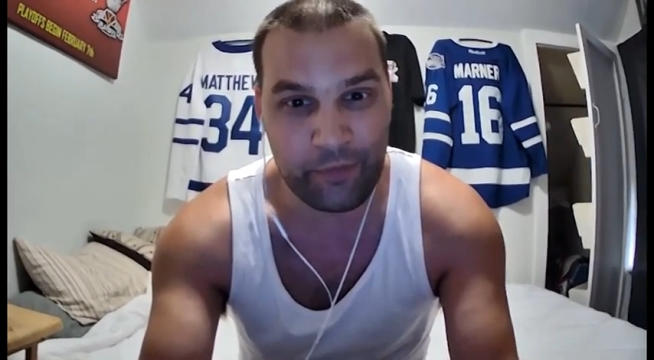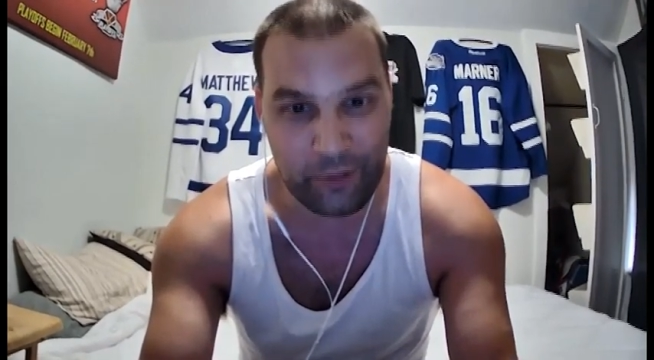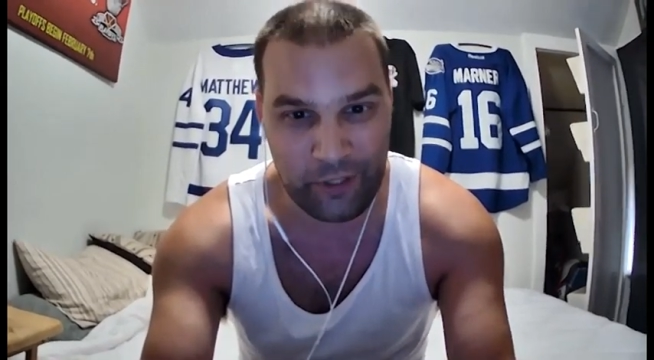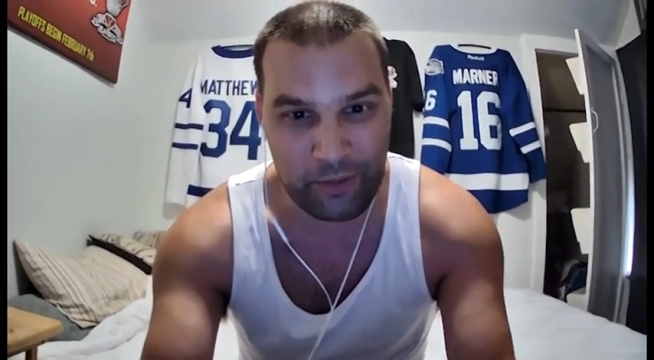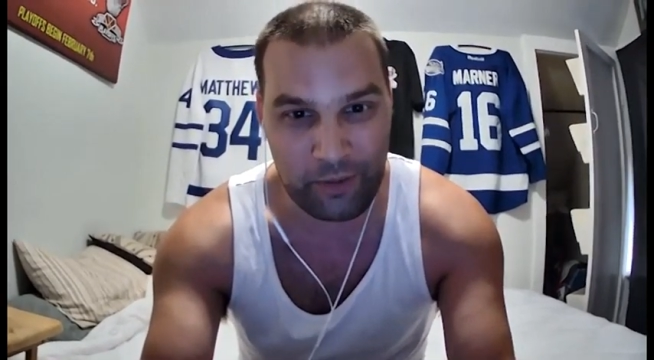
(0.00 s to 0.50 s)

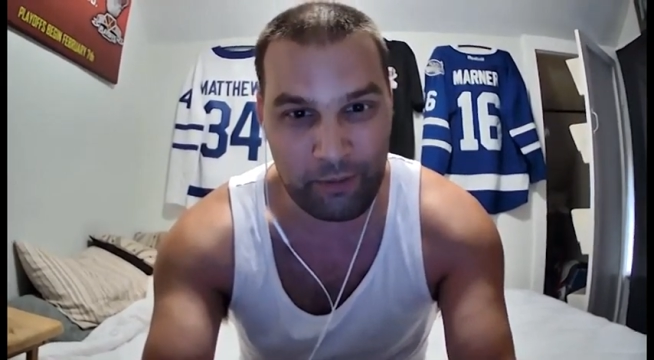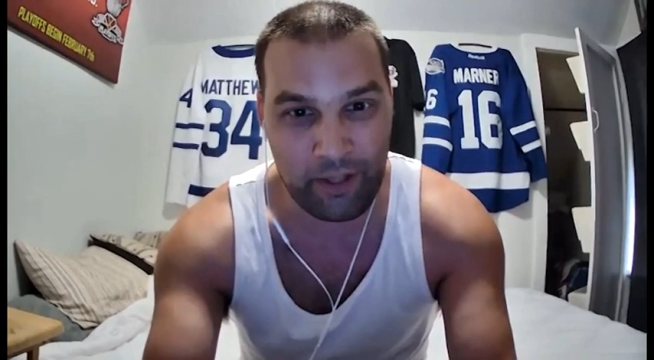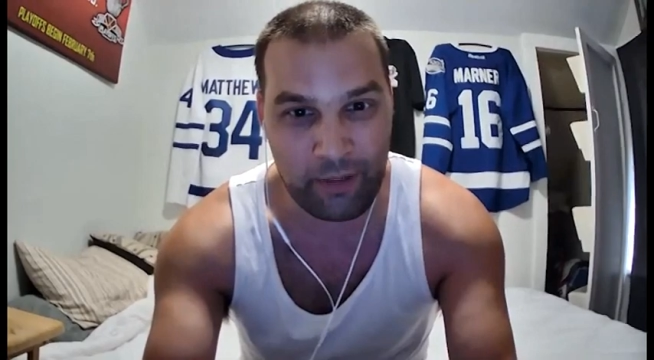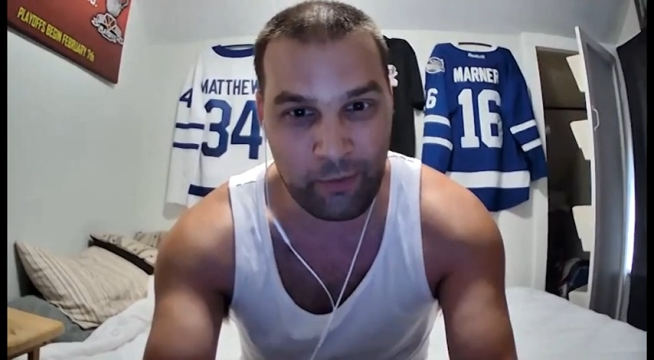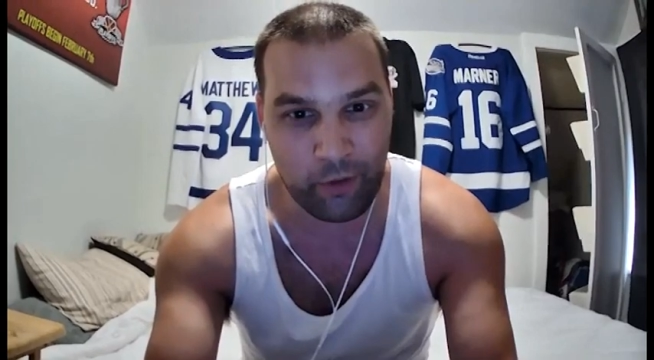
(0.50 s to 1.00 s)
There's going to be
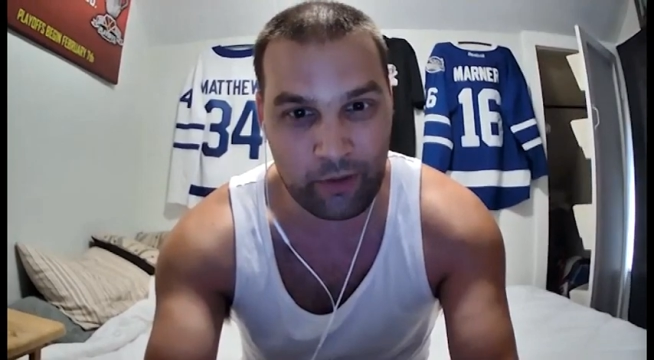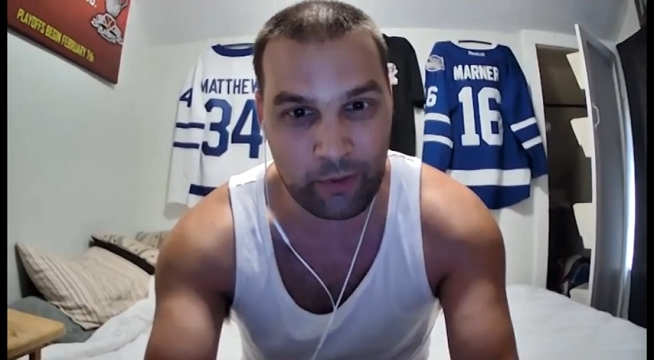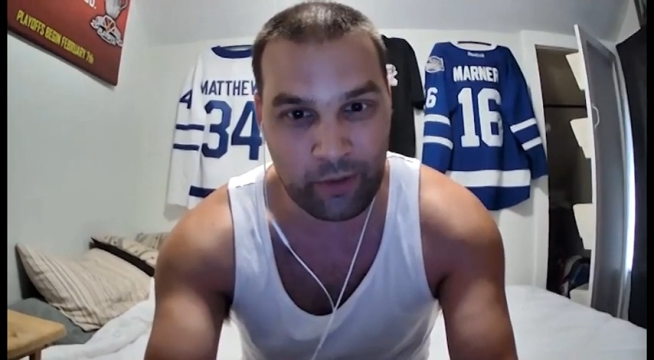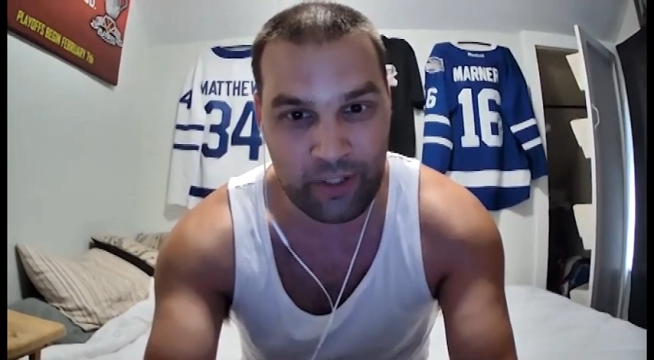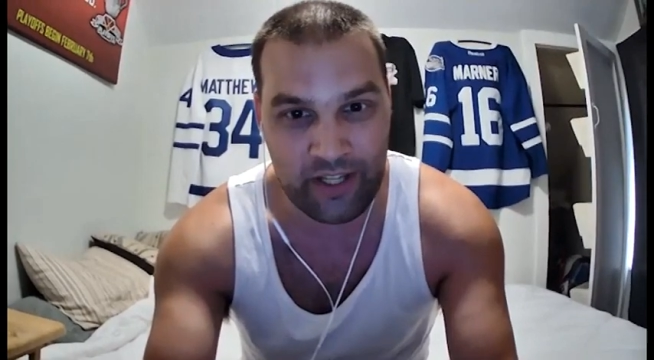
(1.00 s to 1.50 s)
plenty more
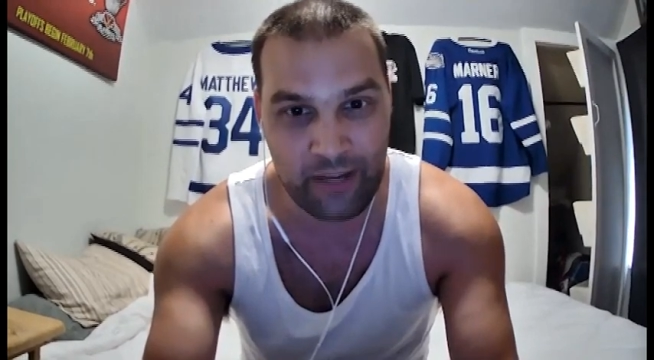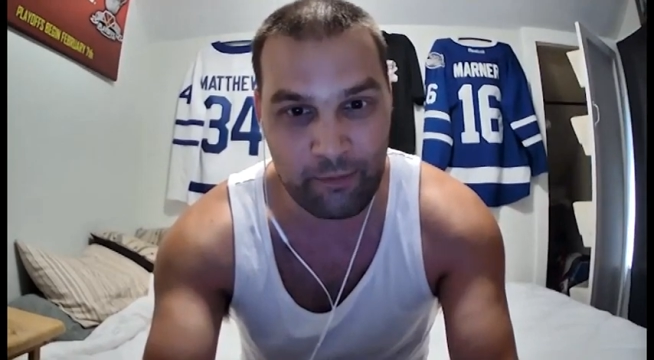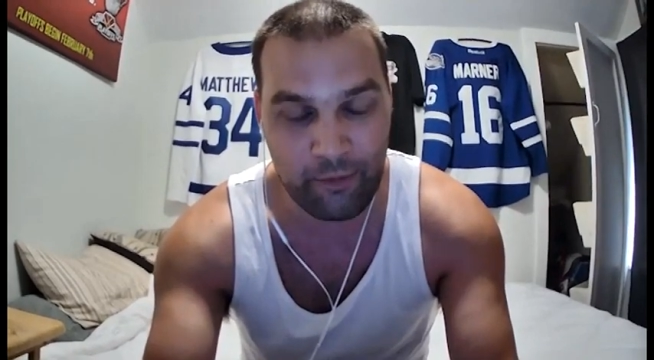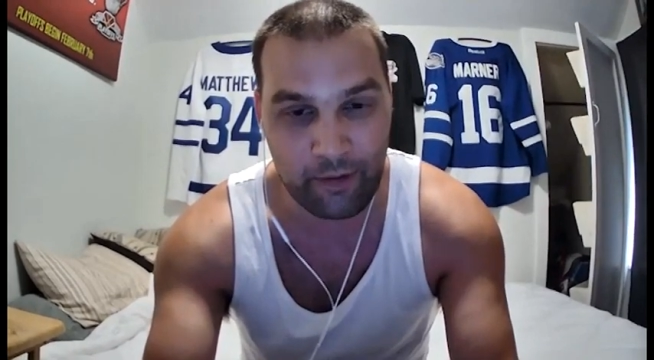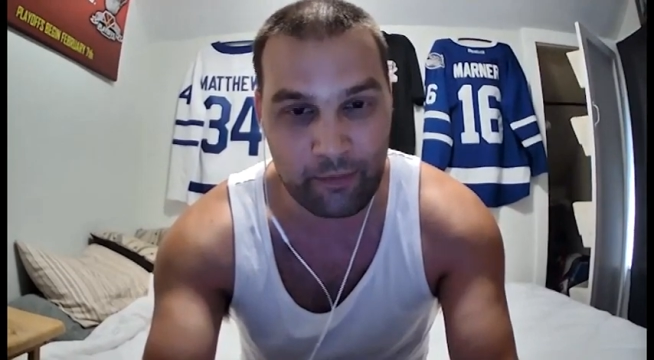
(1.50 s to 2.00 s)
where this came
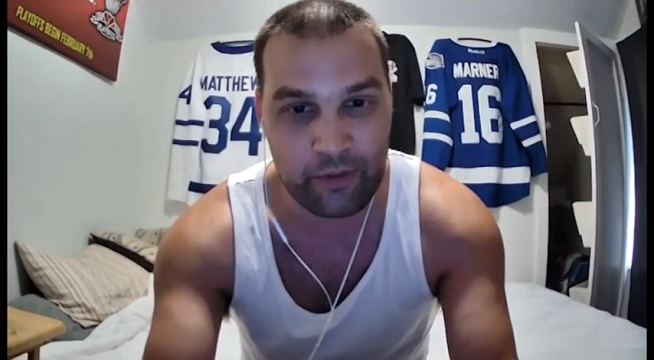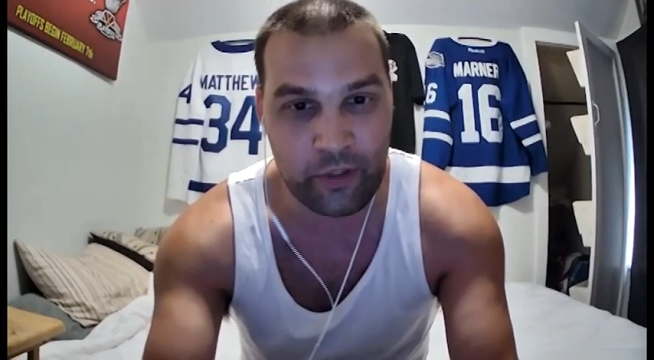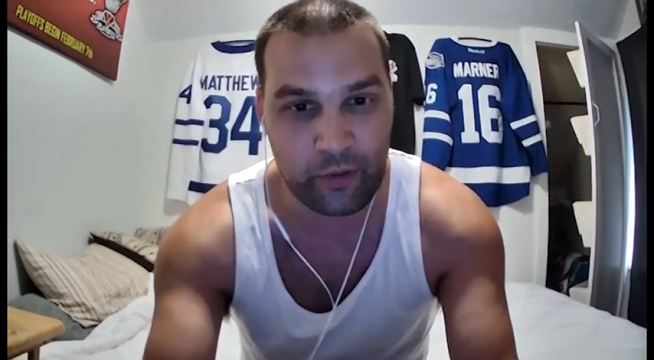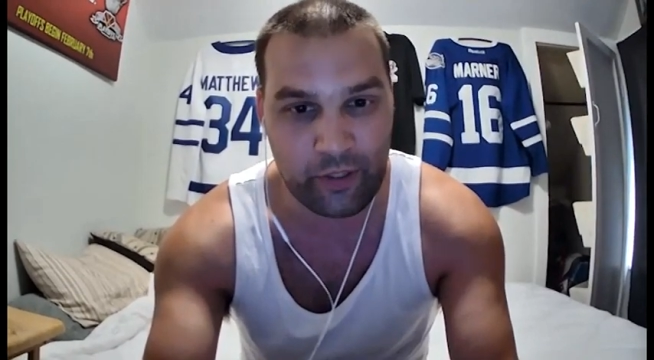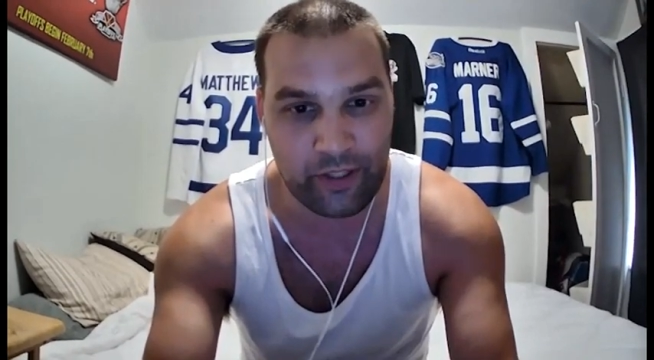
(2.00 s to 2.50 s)
from.
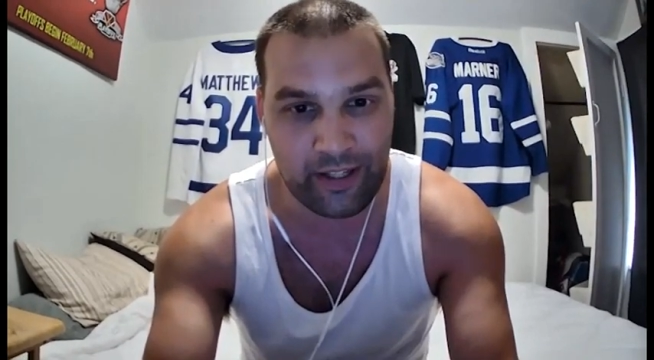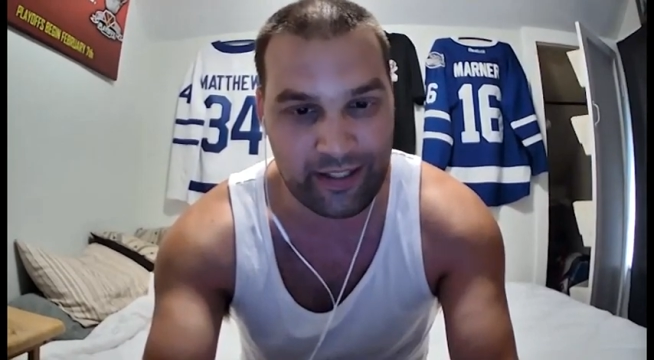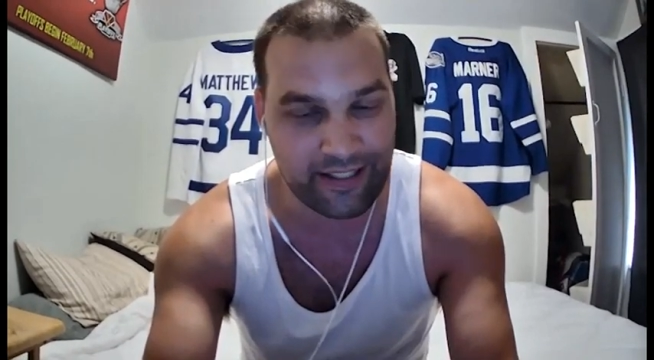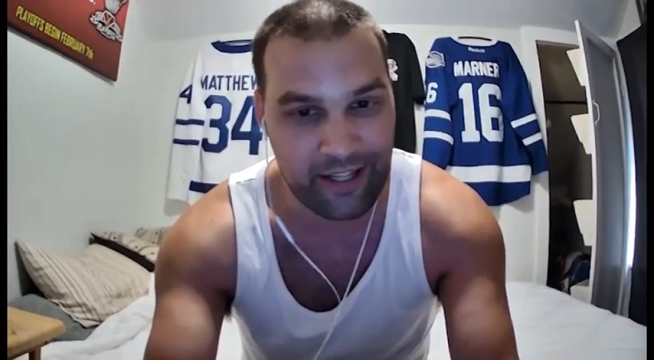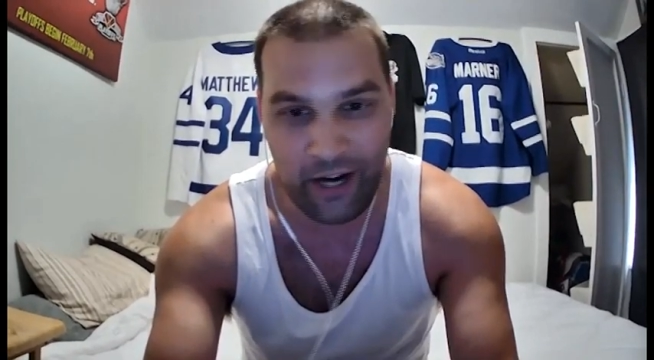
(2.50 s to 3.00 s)
So, uh,
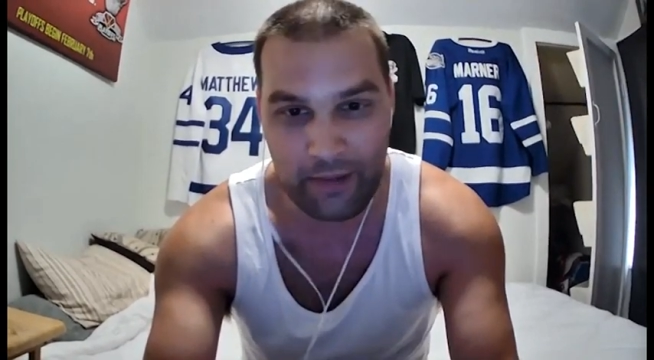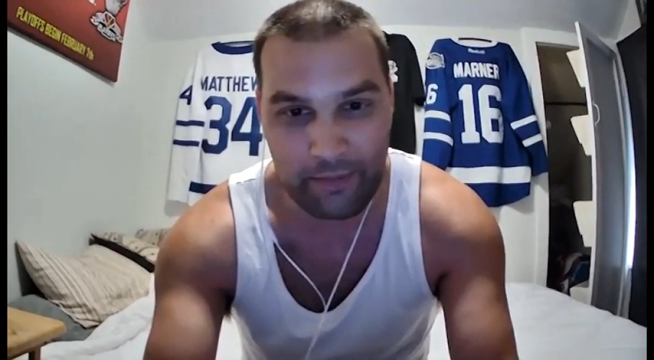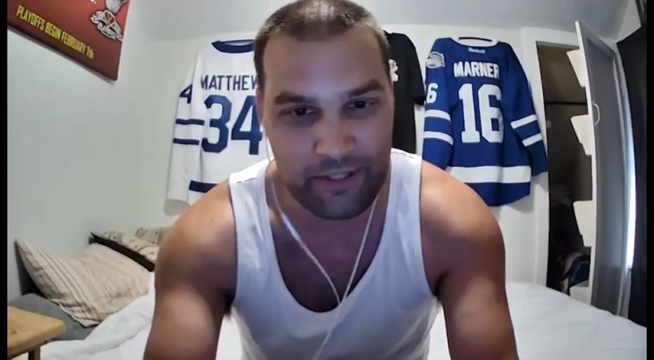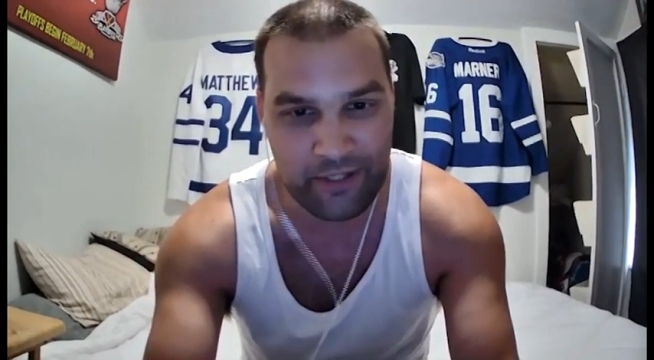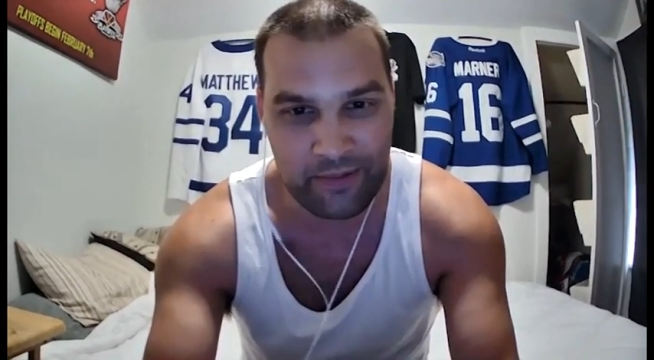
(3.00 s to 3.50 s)
get
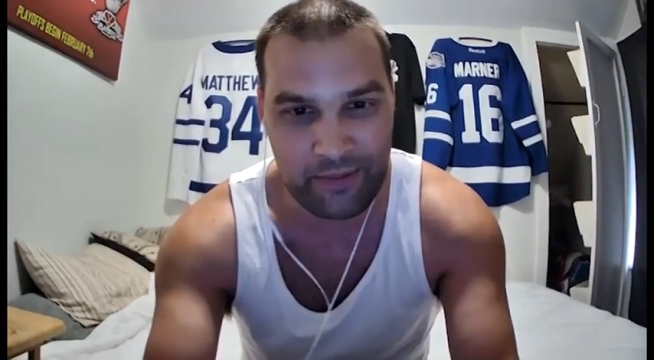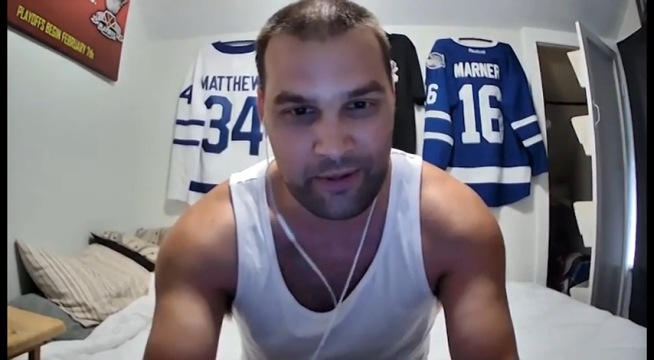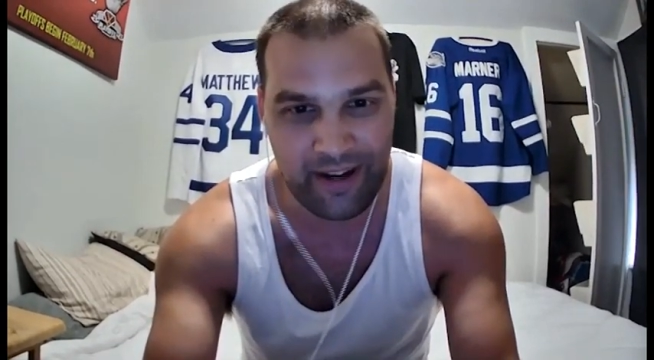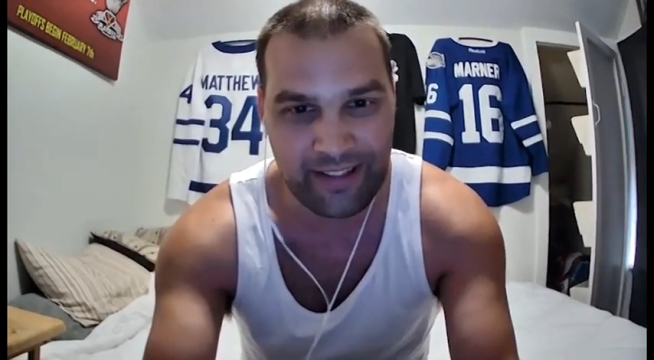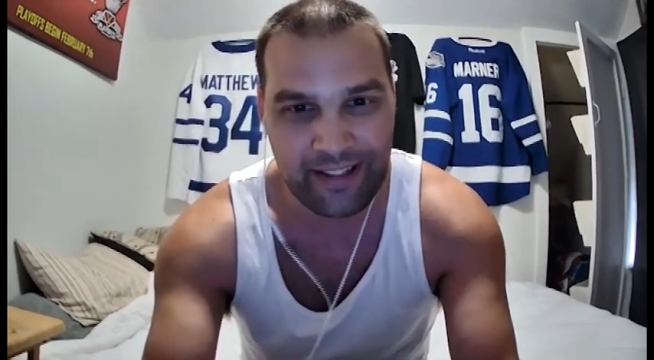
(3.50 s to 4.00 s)
hyped. It's going to be
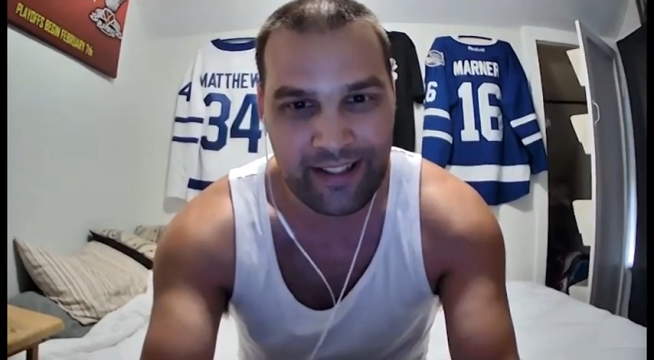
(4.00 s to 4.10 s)
great.